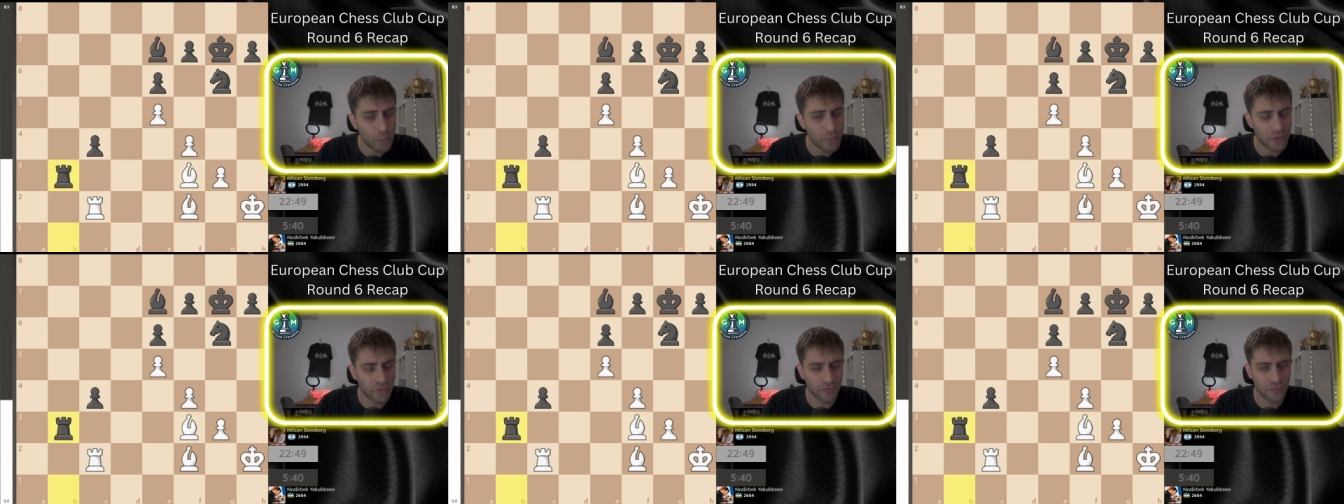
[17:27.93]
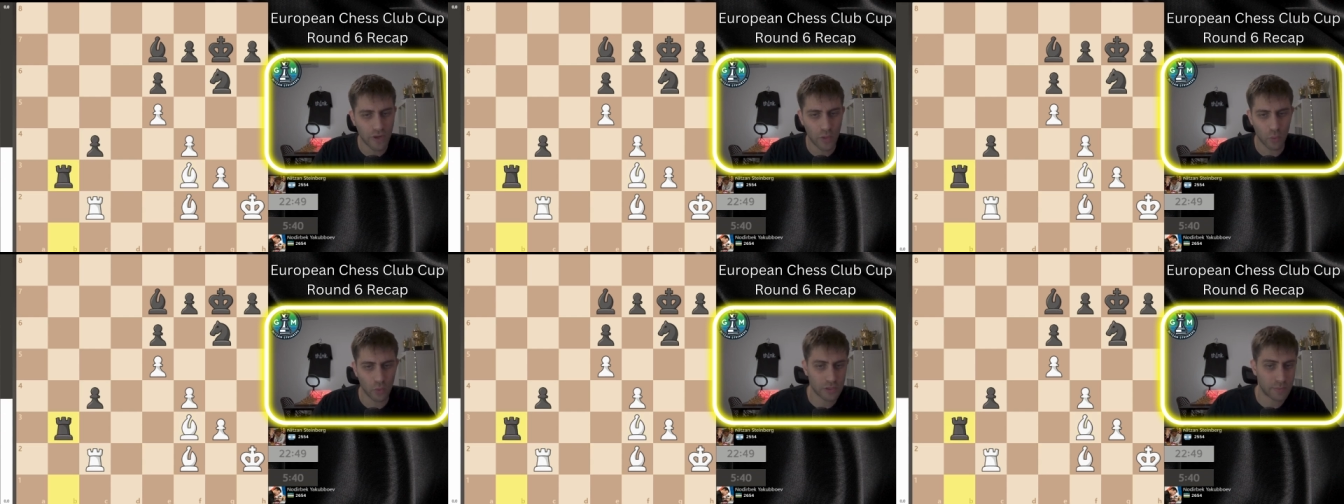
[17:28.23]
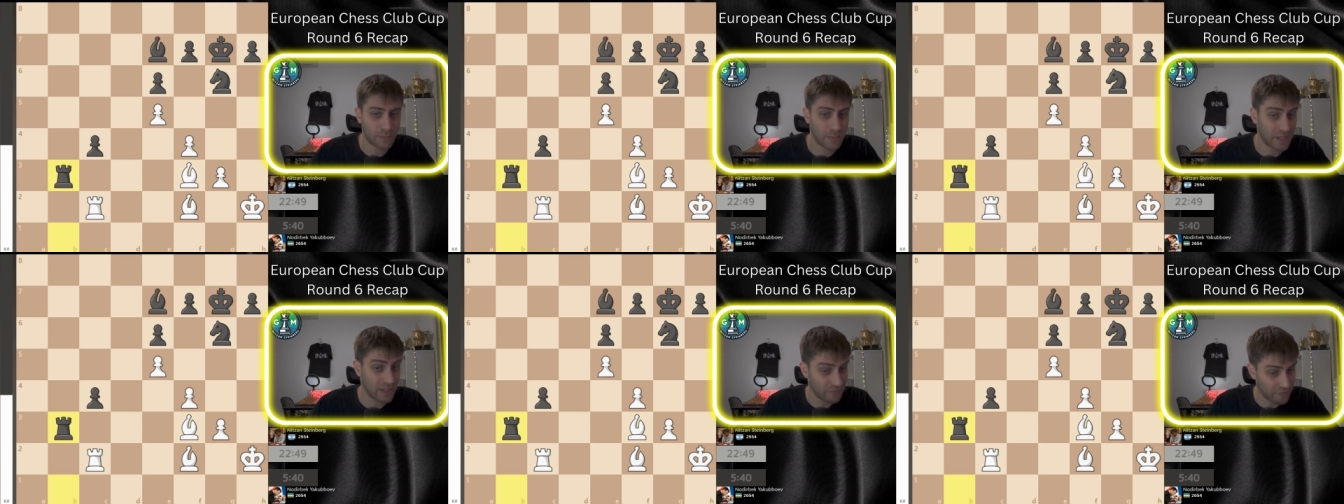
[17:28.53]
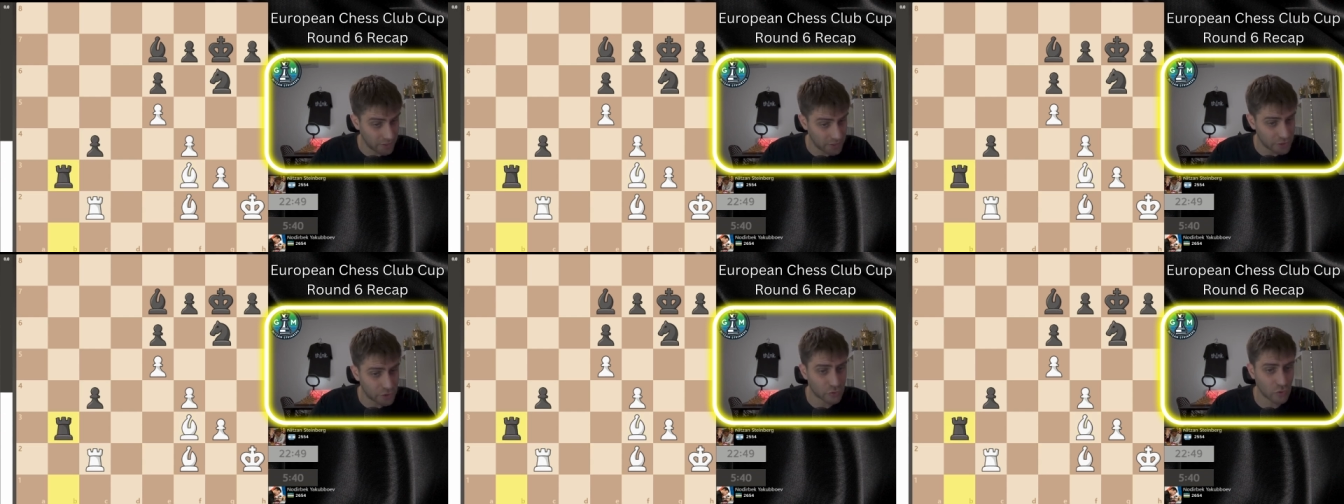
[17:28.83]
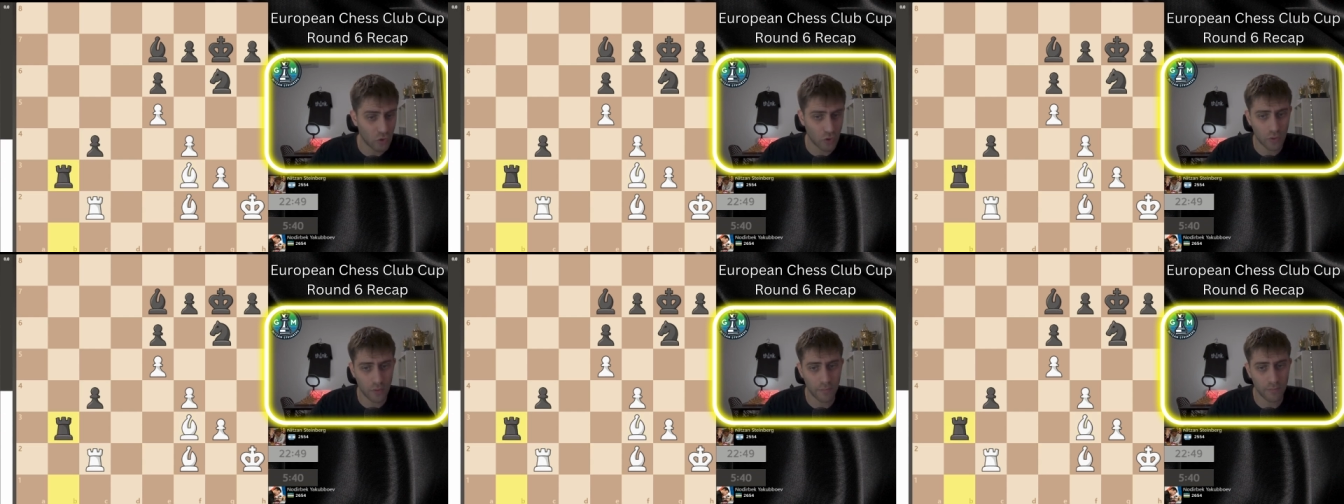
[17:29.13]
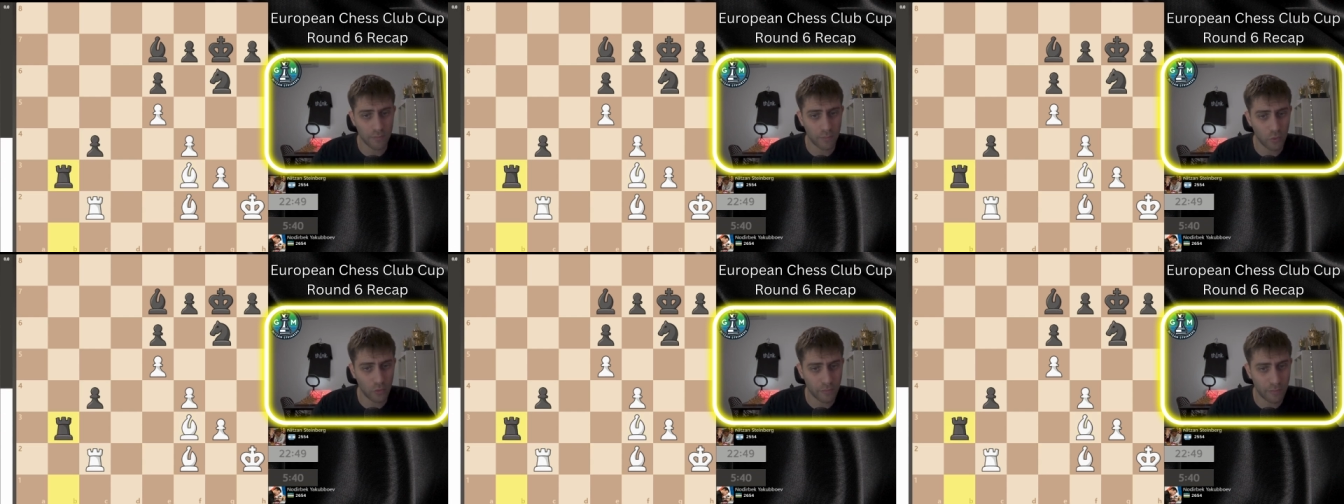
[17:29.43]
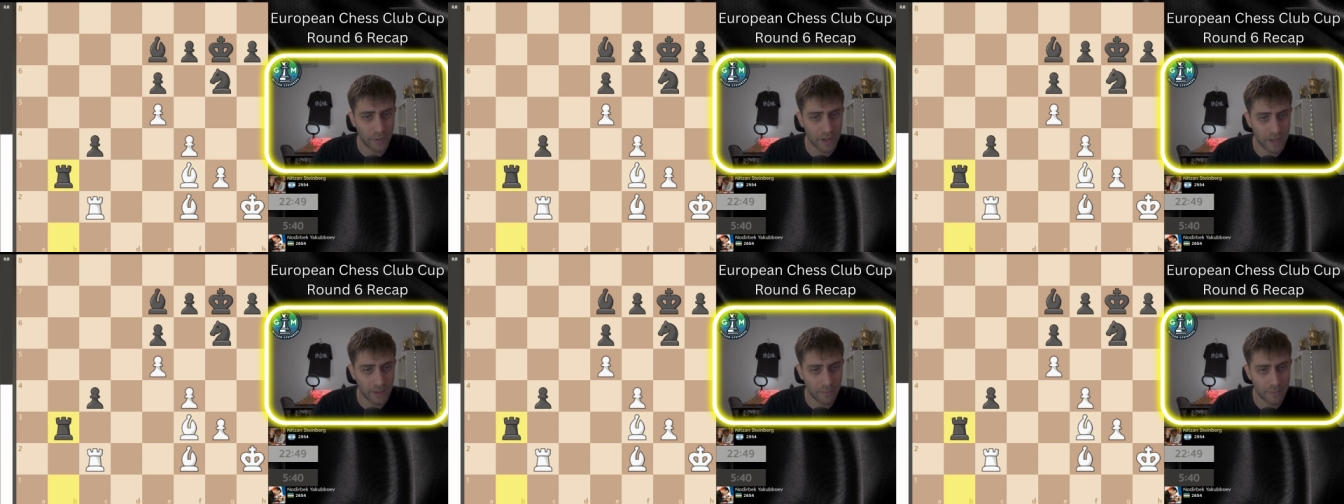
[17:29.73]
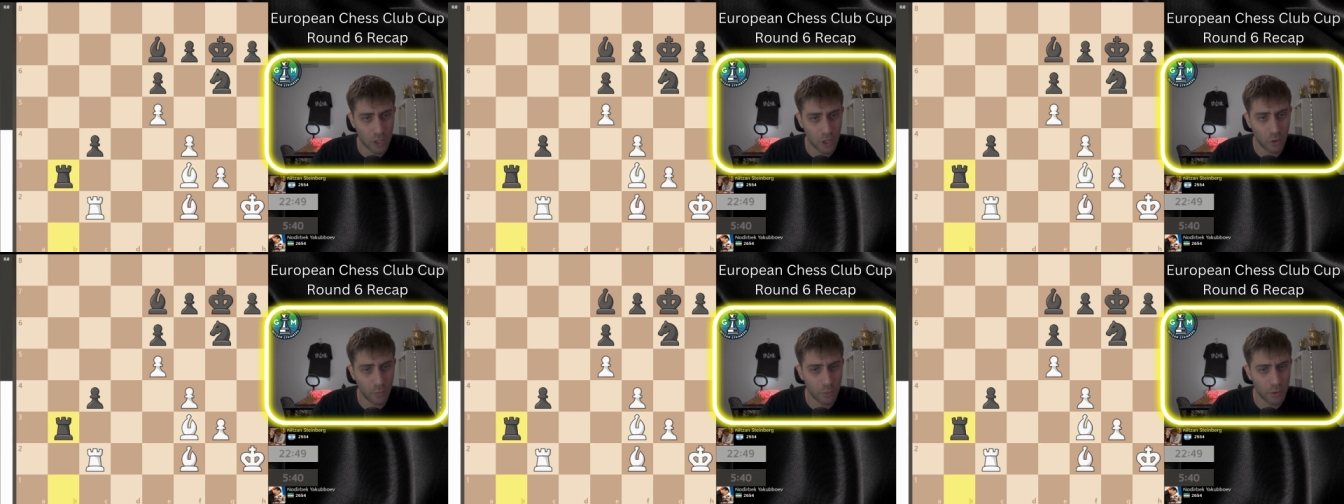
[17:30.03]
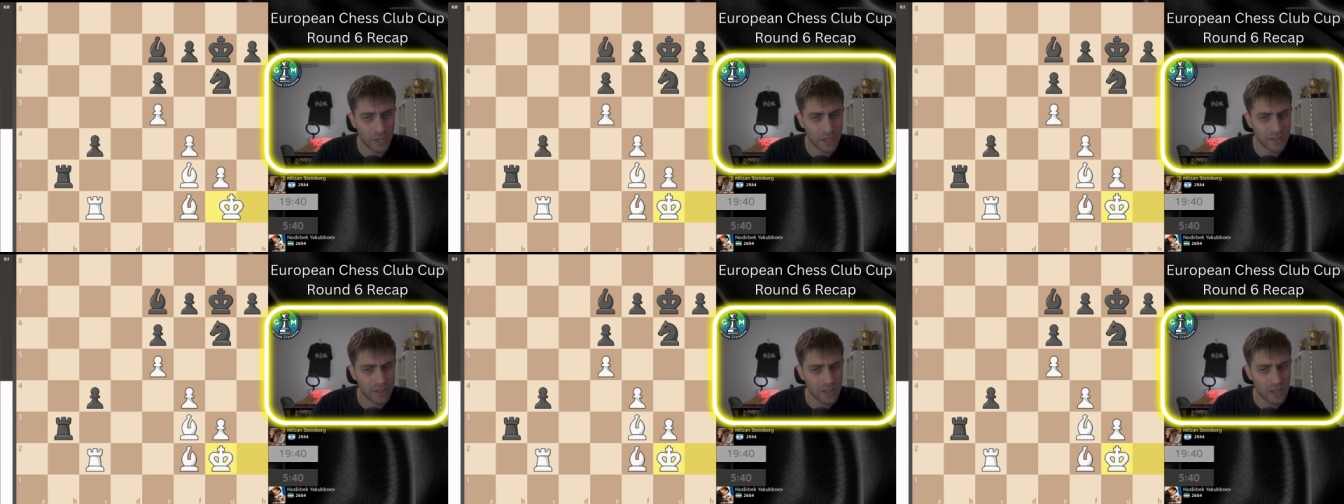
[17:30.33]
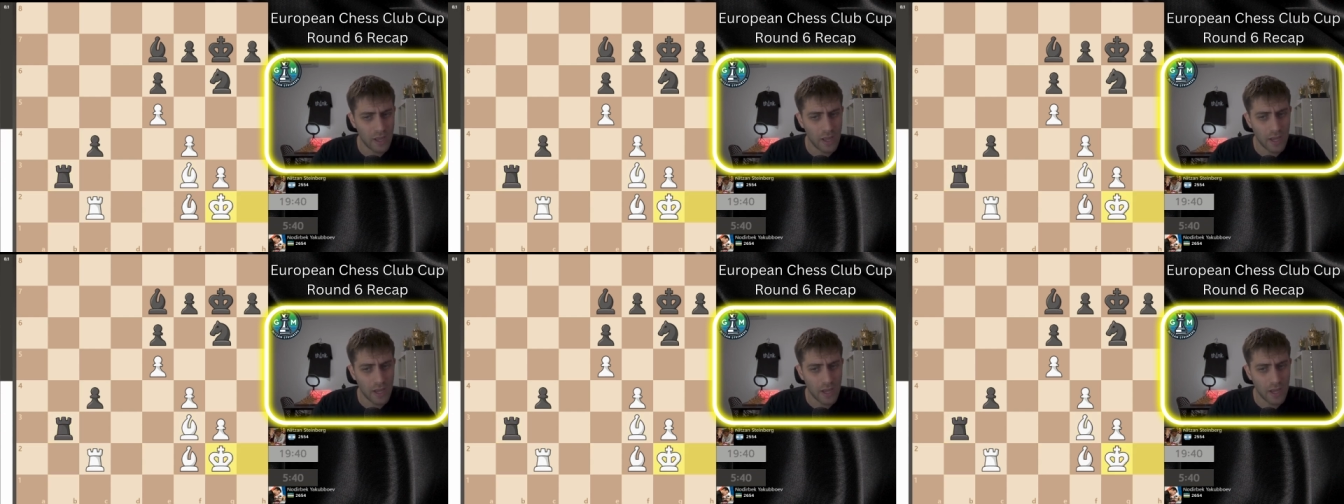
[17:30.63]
b3 was played very strong move by my opponent.